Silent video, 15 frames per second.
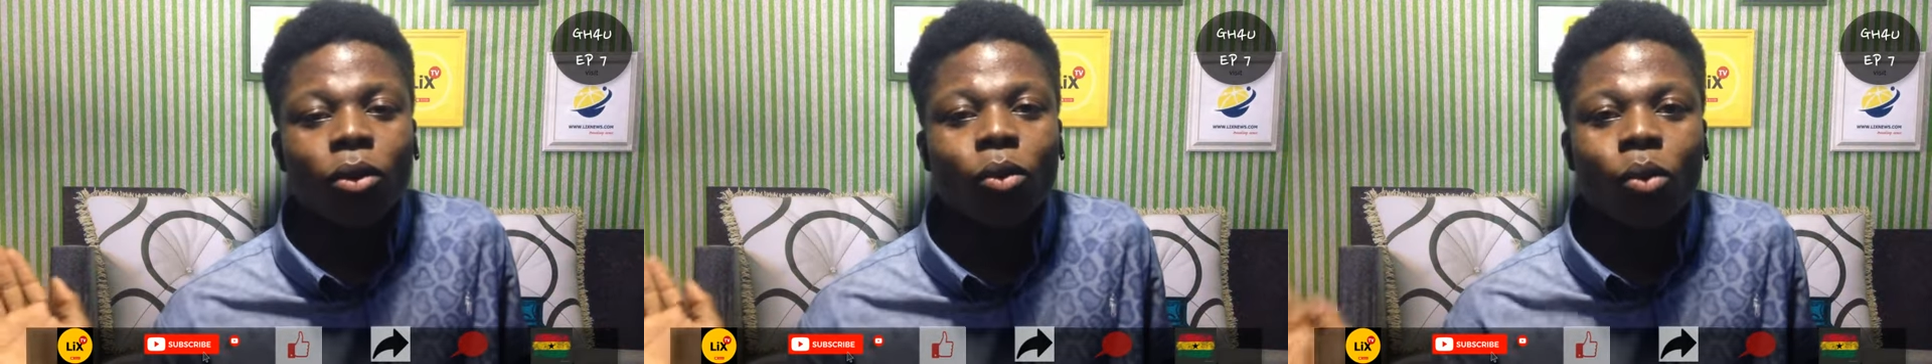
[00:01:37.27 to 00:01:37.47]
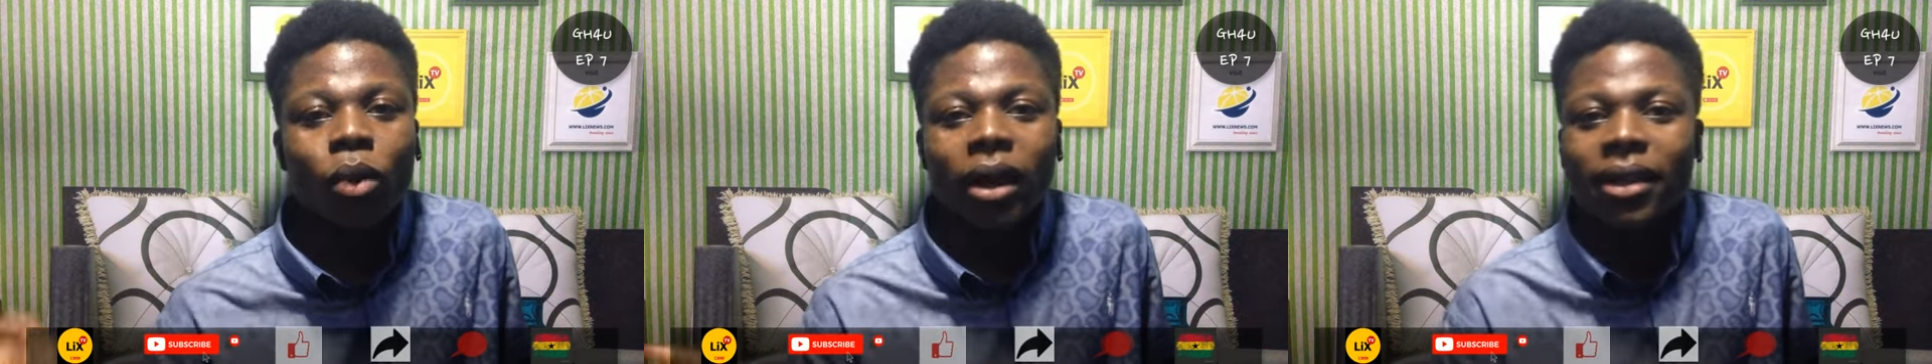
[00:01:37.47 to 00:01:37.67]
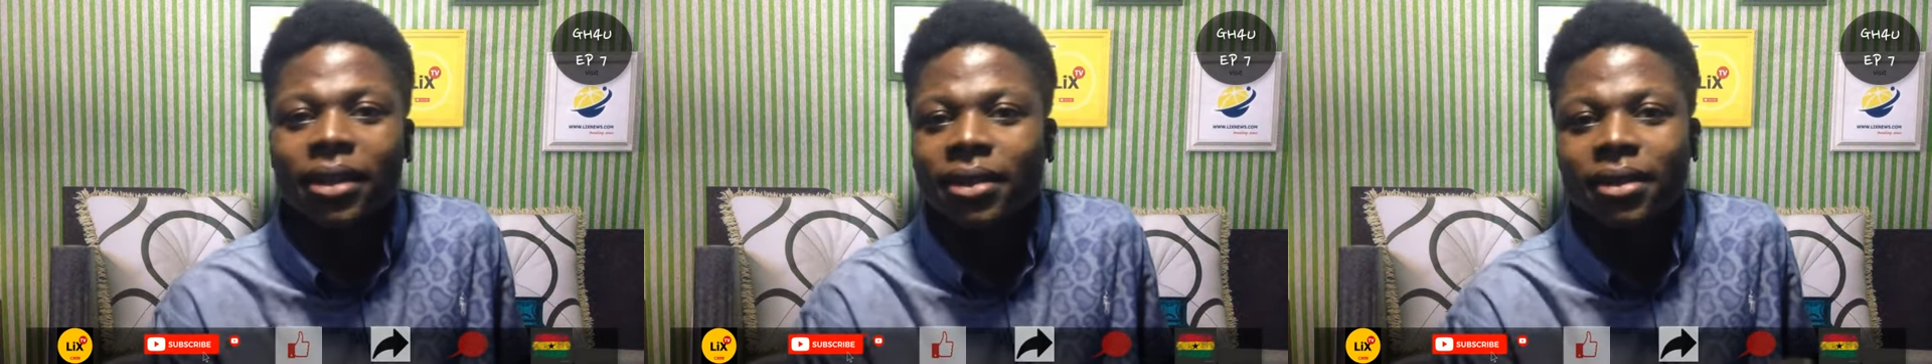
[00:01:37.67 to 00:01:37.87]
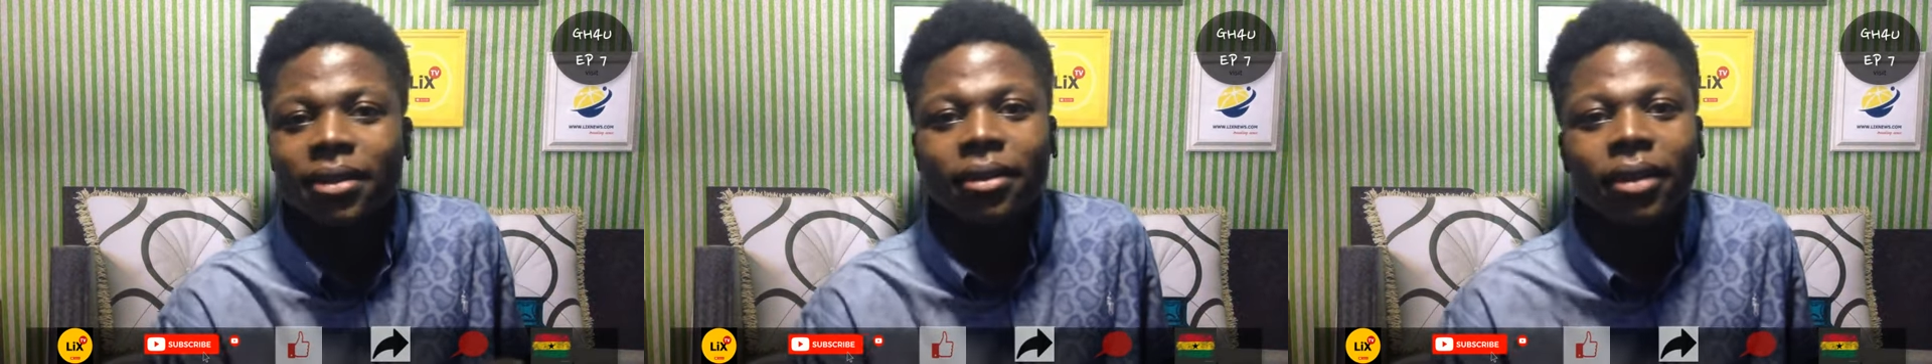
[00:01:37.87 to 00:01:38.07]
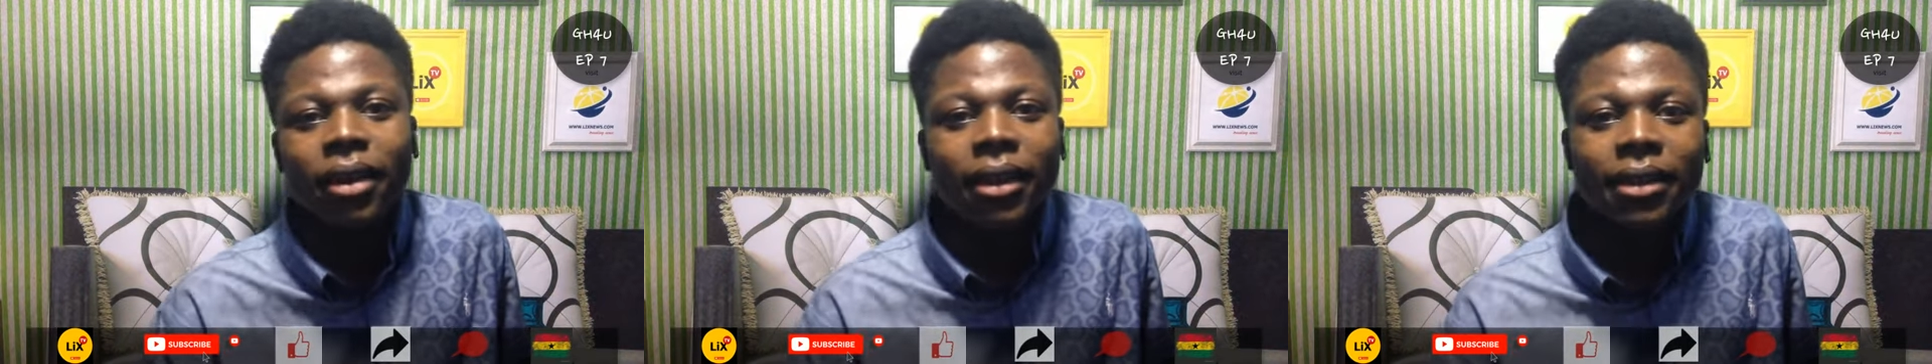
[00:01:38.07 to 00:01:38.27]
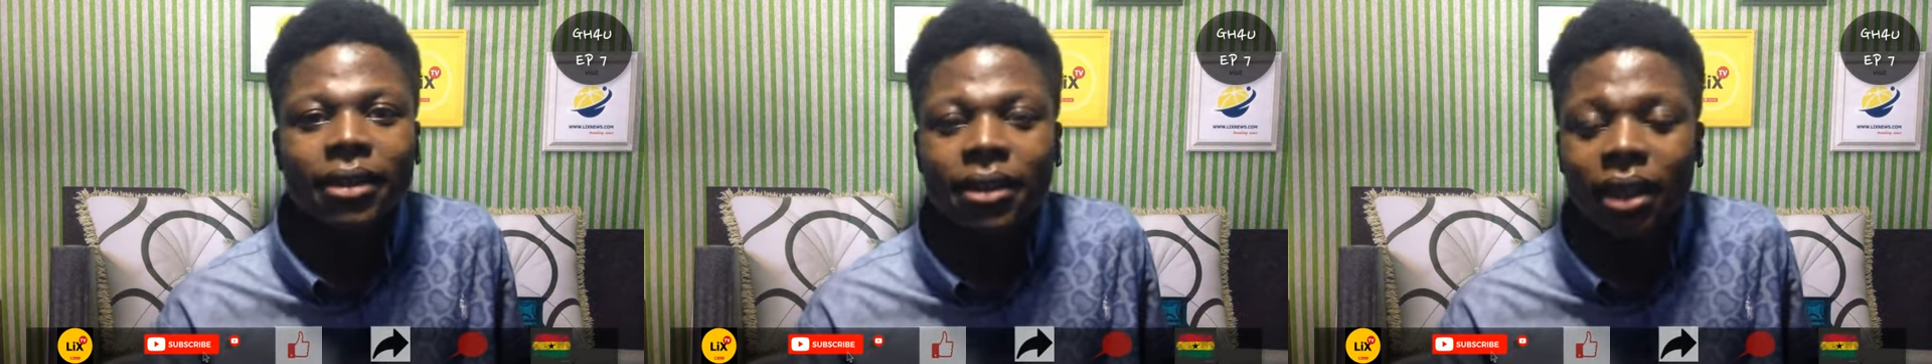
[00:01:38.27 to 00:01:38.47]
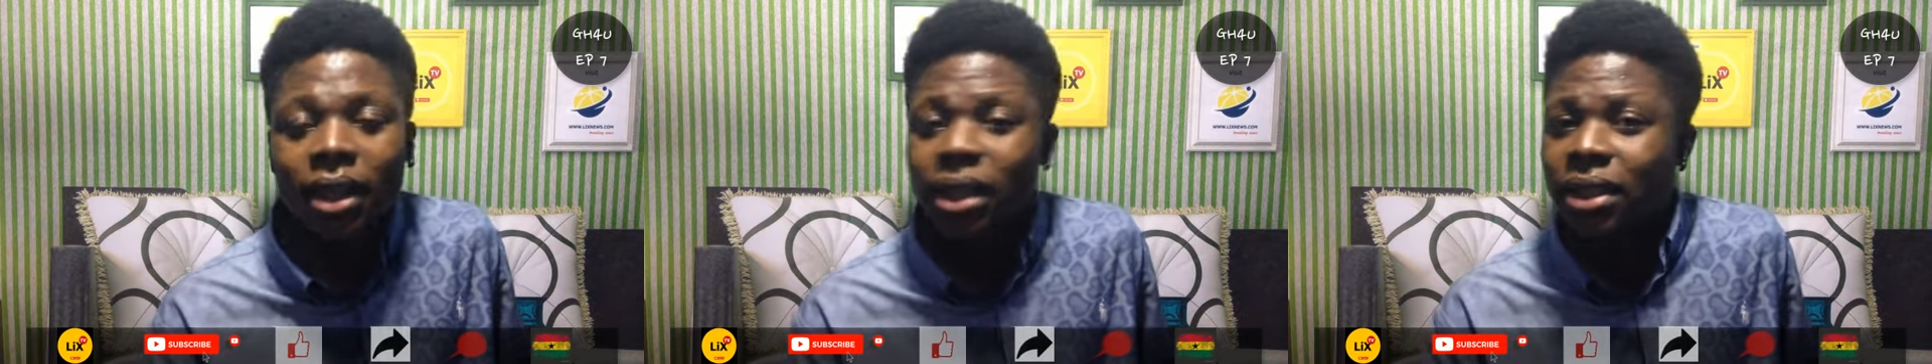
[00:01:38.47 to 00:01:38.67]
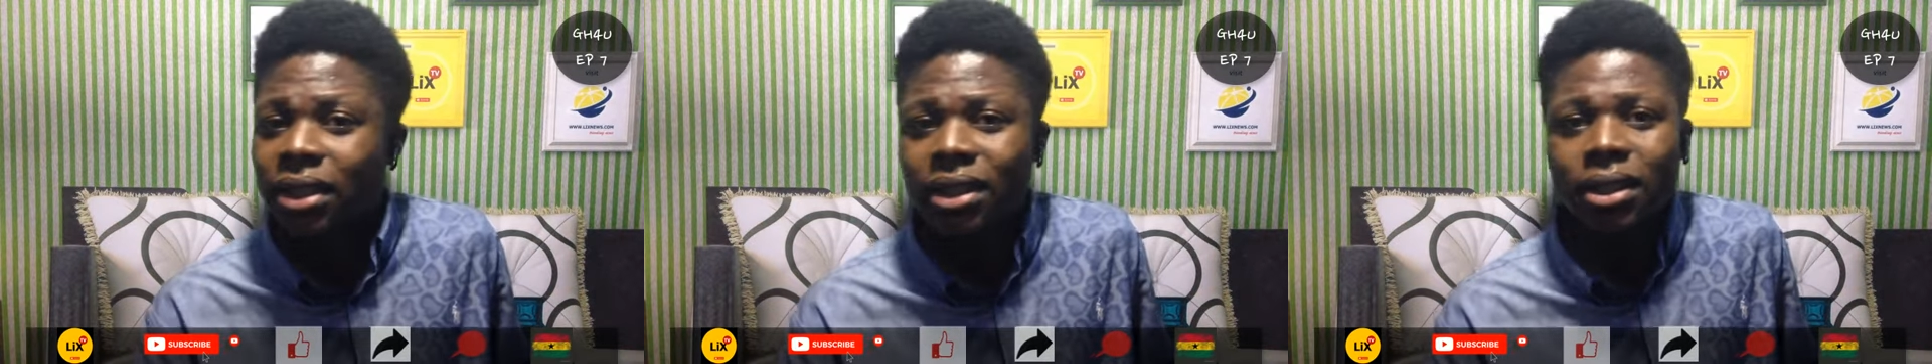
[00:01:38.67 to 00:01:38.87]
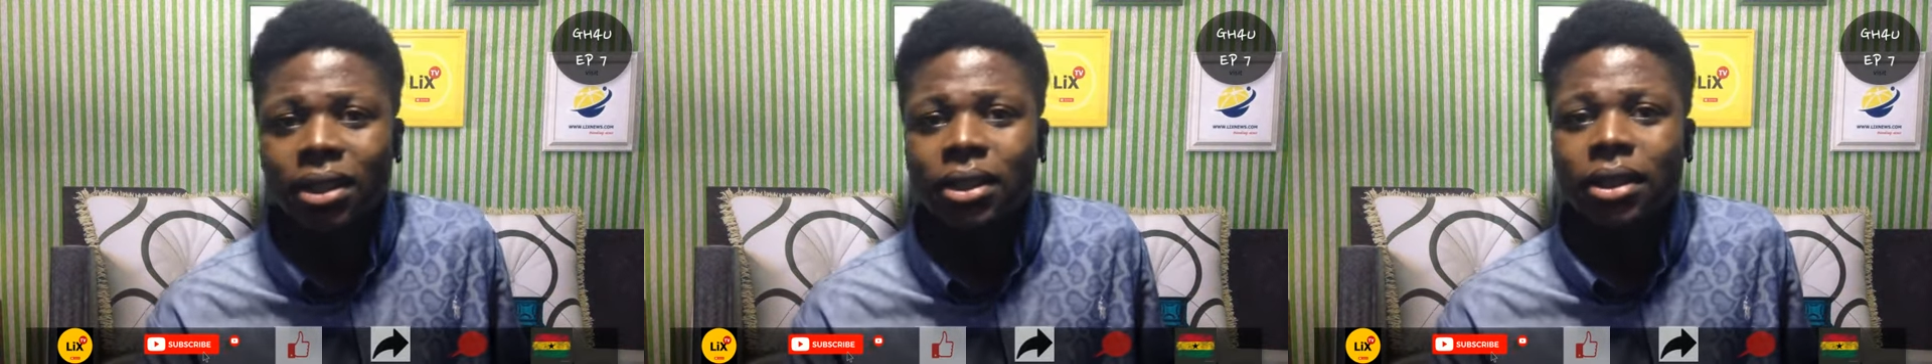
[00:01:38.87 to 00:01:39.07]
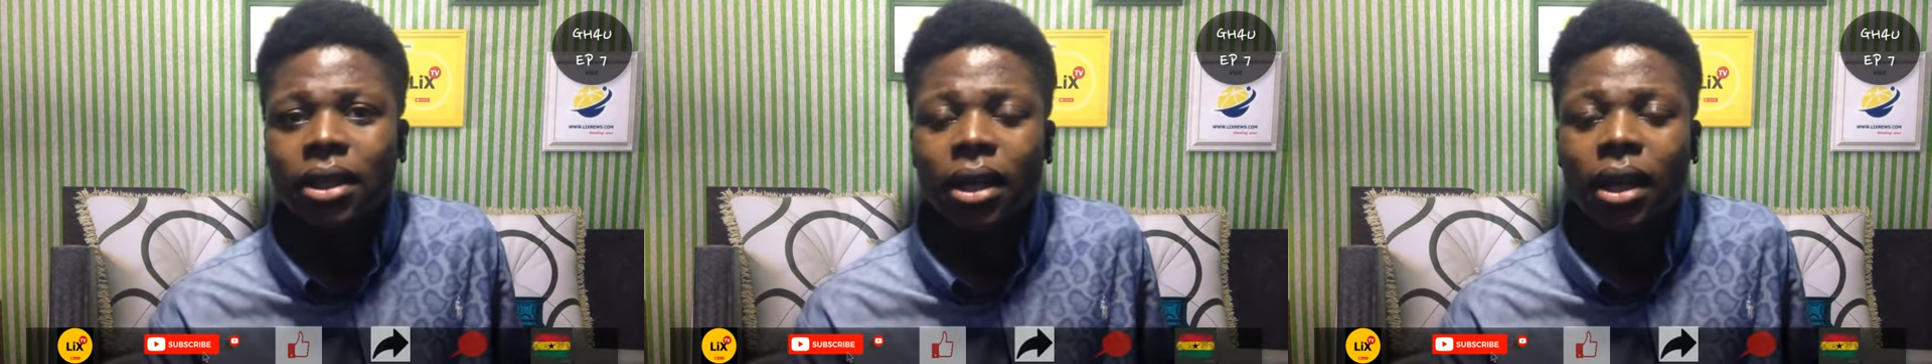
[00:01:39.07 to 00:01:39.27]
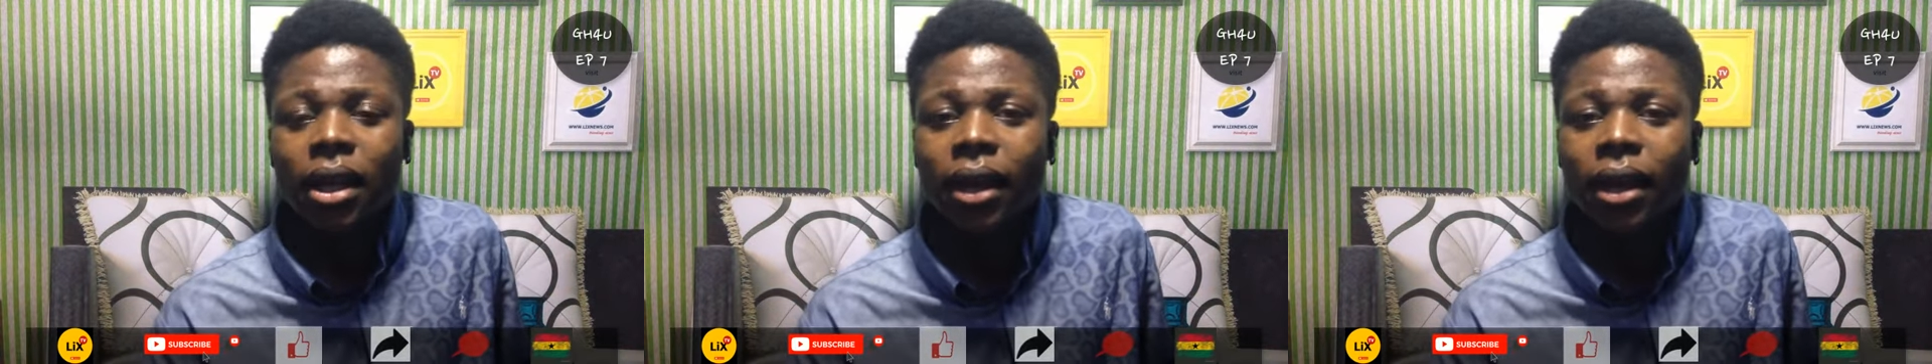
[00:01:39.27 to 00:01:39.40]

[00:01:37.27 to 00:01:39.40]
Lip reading: worse grades and things.